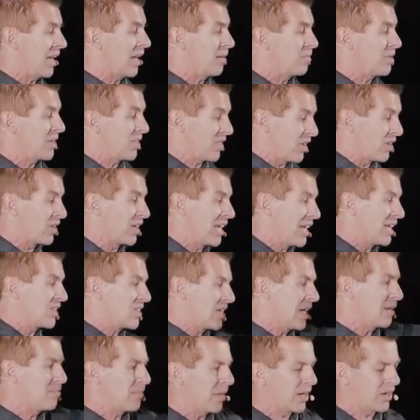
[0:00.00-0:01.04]
having their
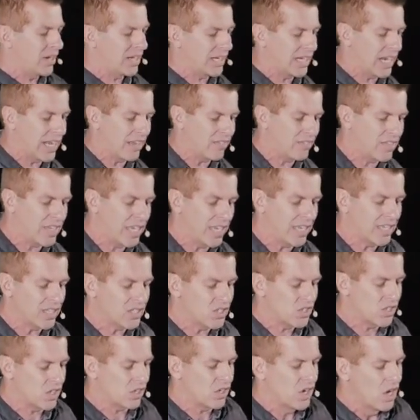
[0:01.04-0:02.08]
kids get married and have kids
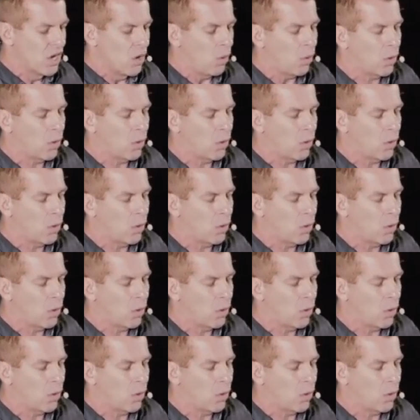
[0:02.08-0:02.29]
kids or,